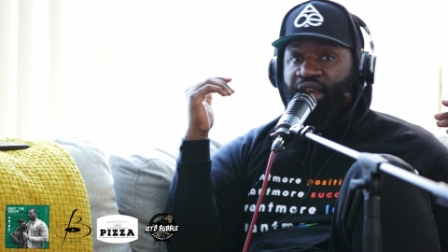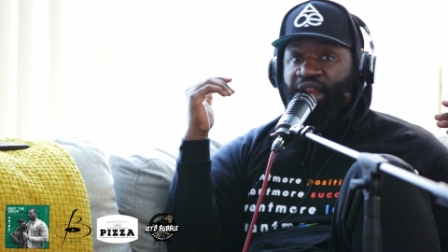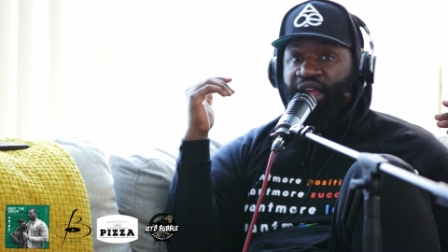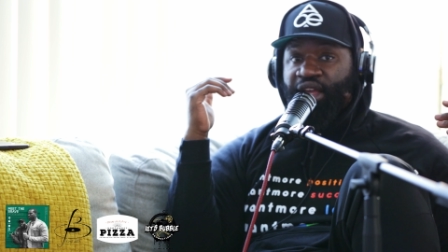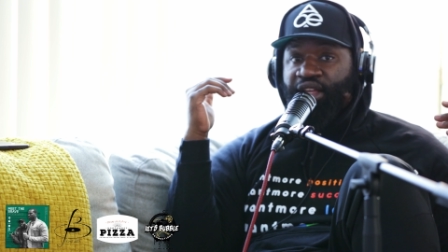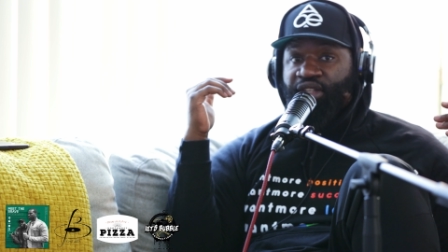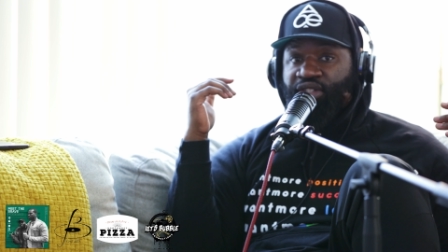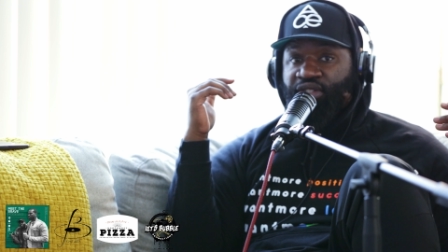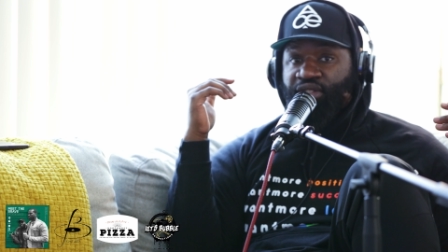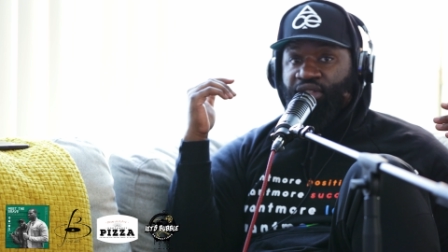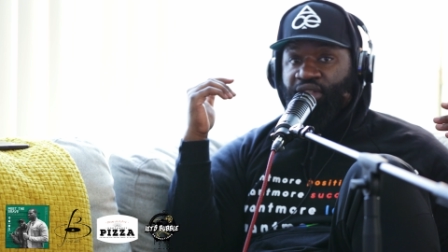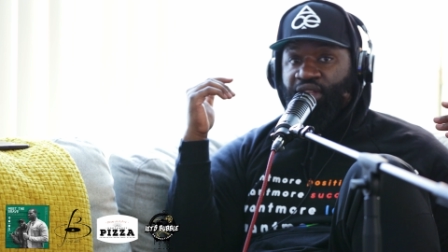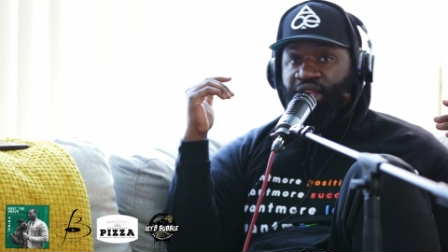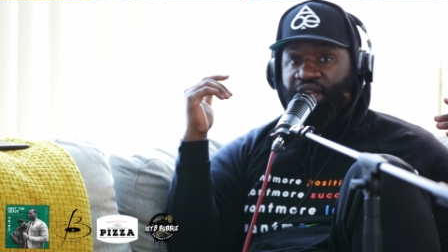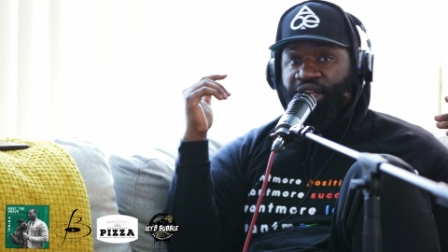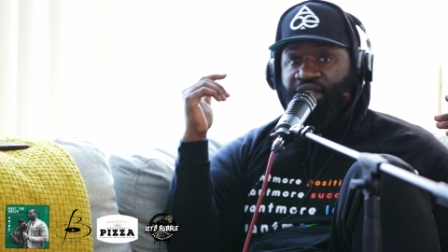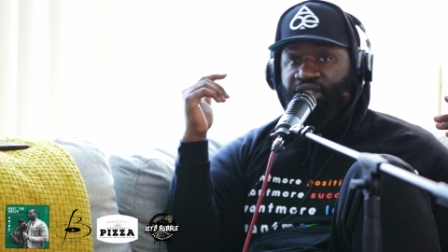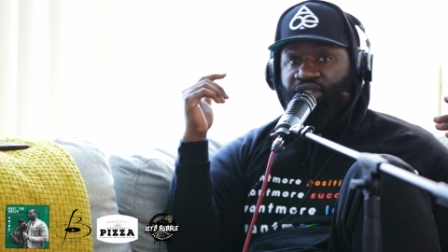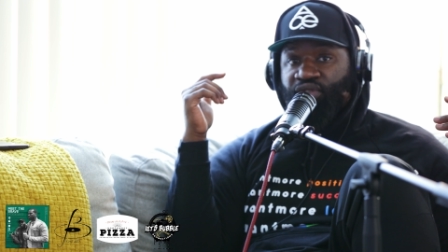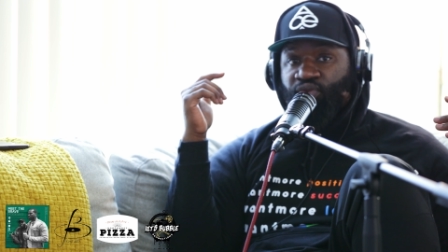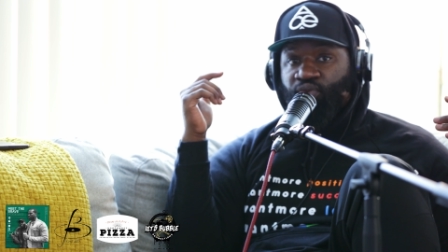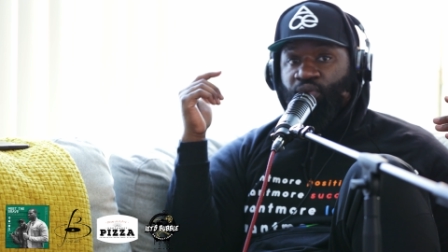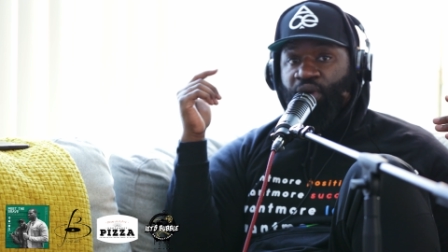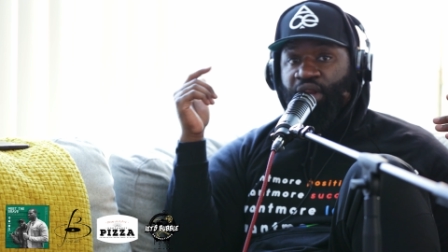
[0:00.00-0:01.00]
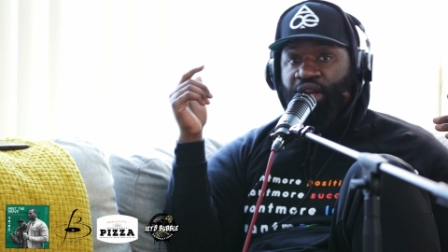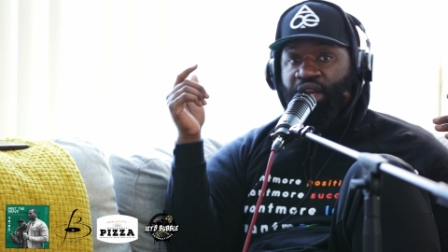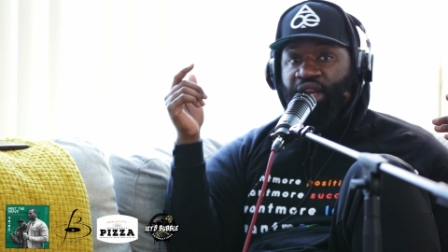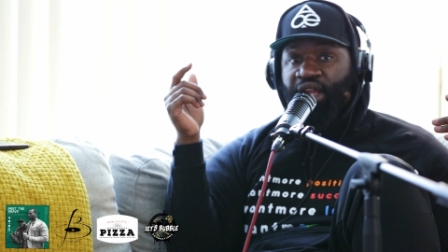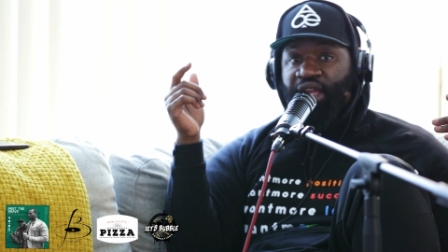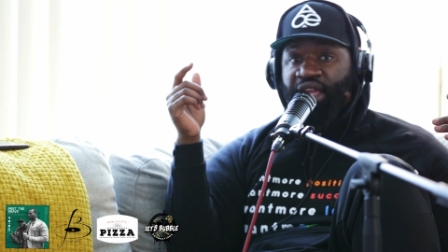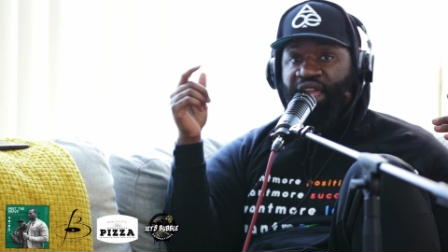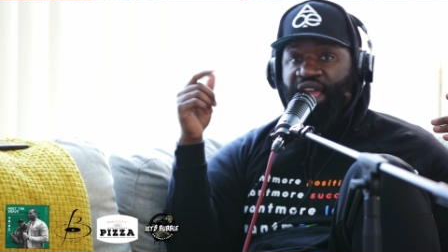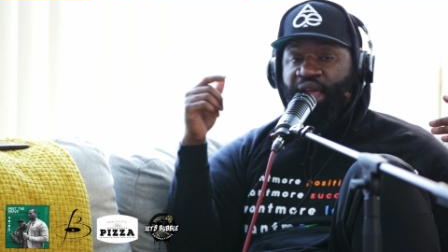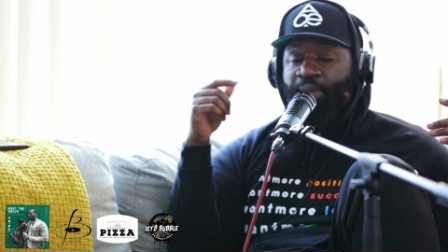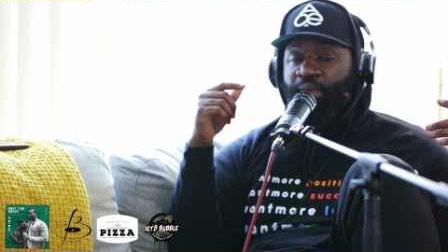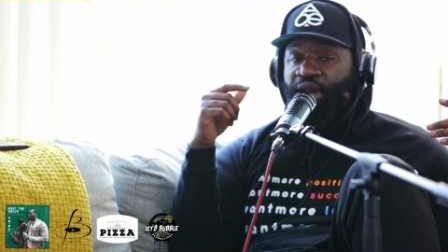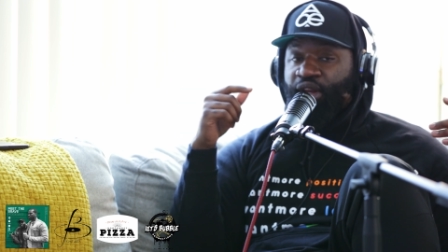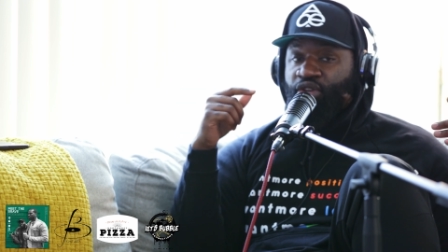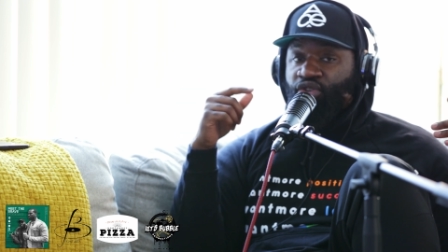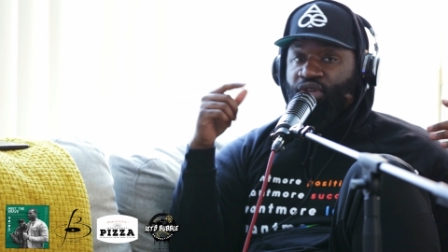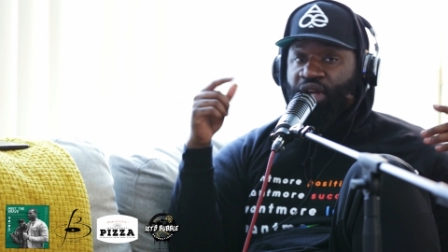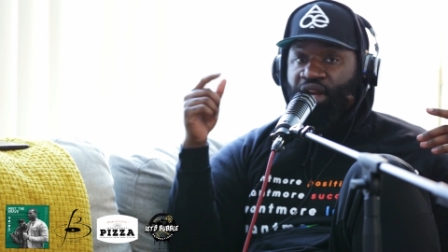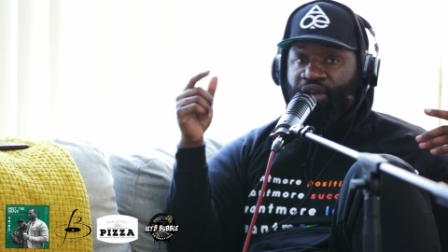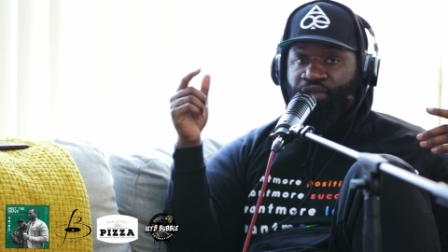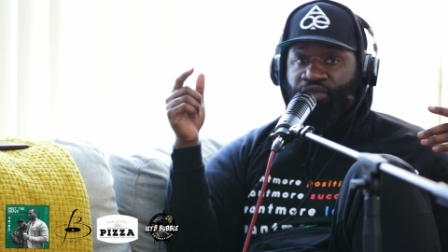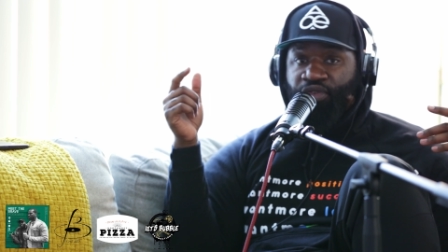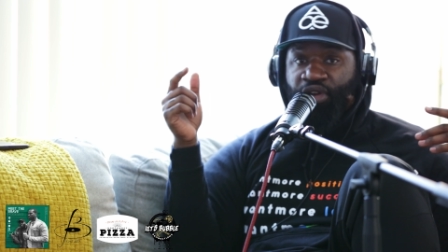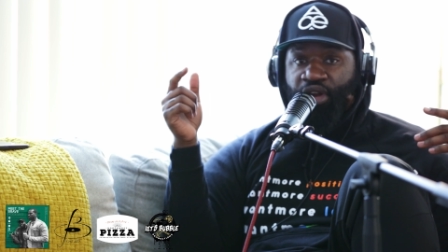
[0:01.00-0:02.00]
Niggas running the gamut and
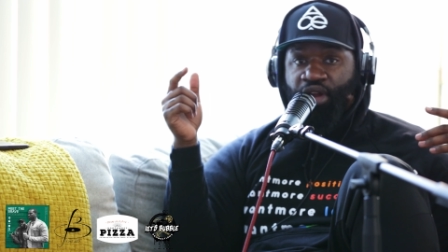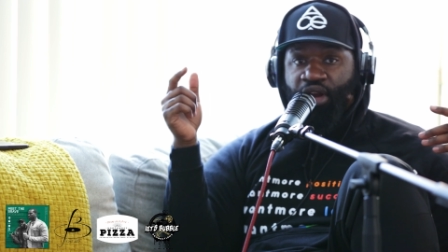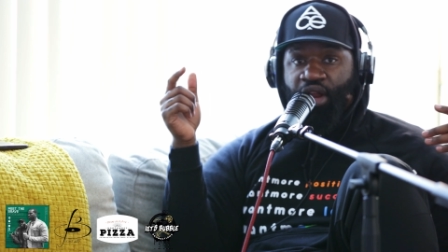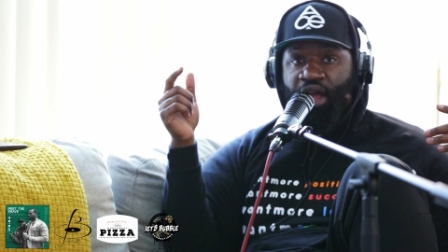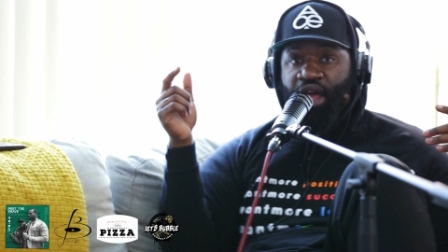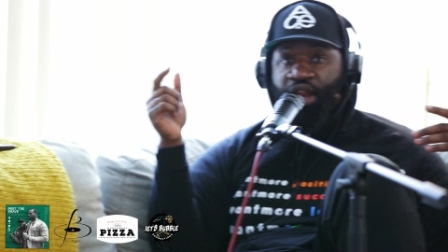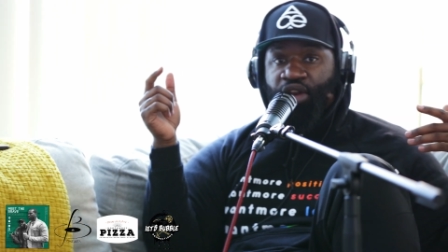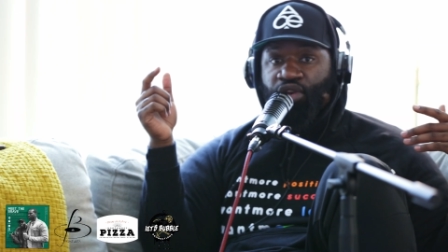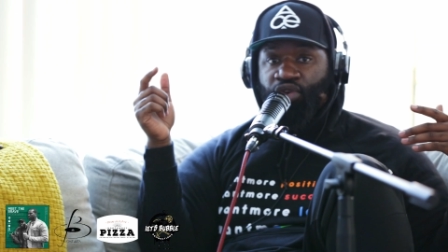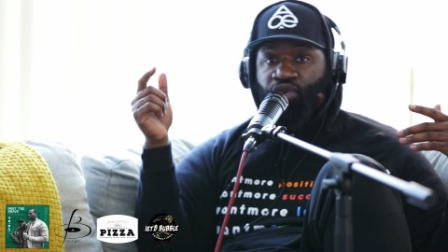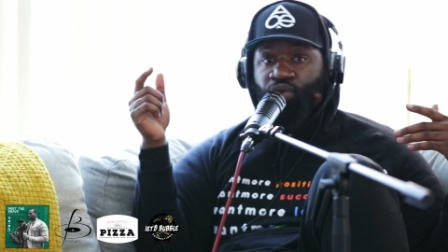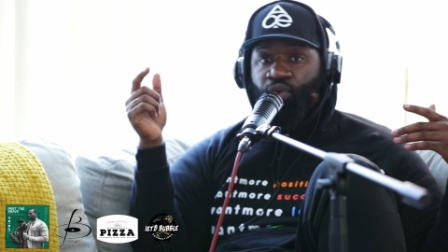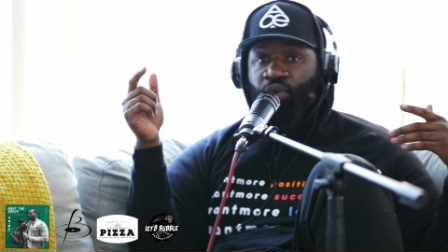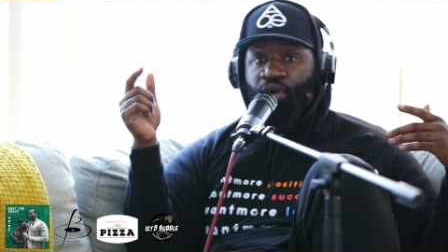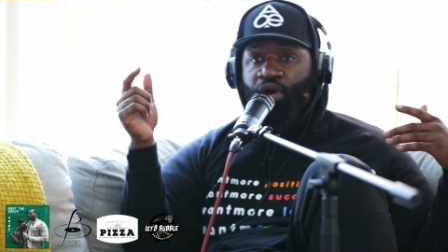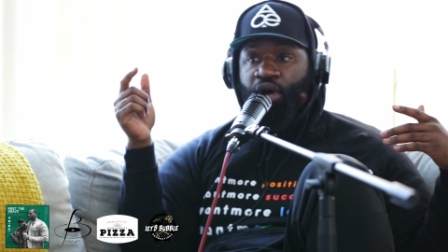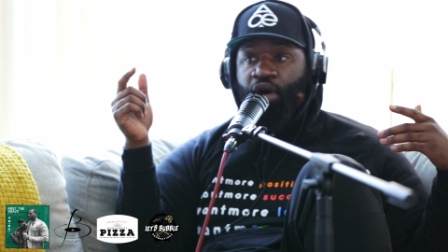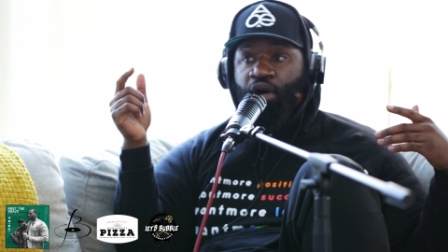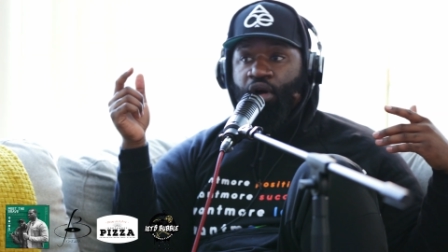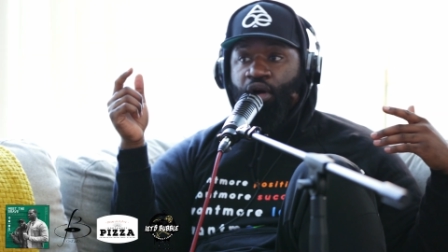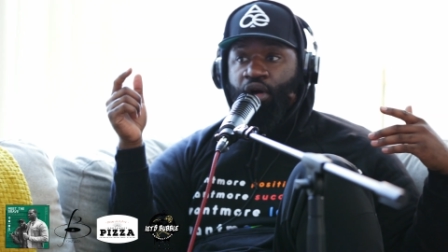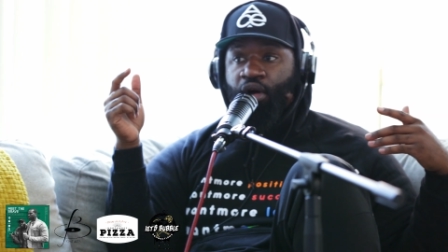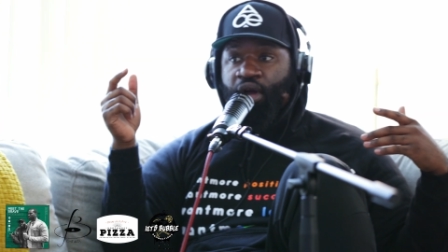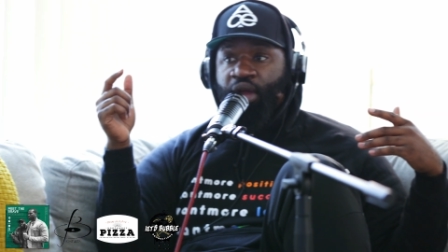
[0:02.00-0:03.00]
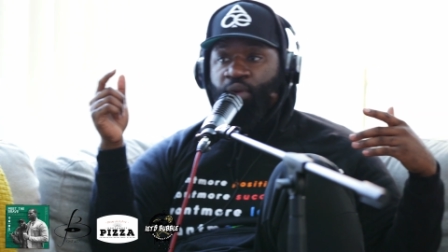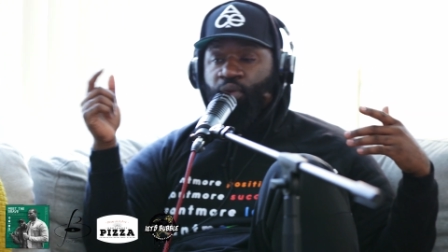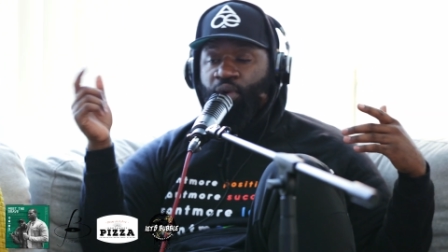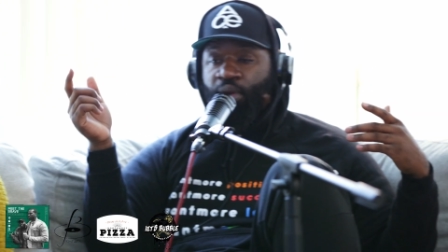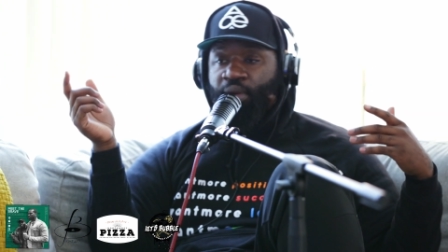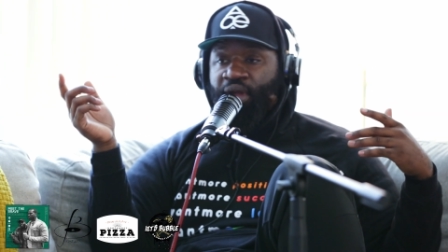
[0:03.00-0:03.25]
trying to figure out how to do it all.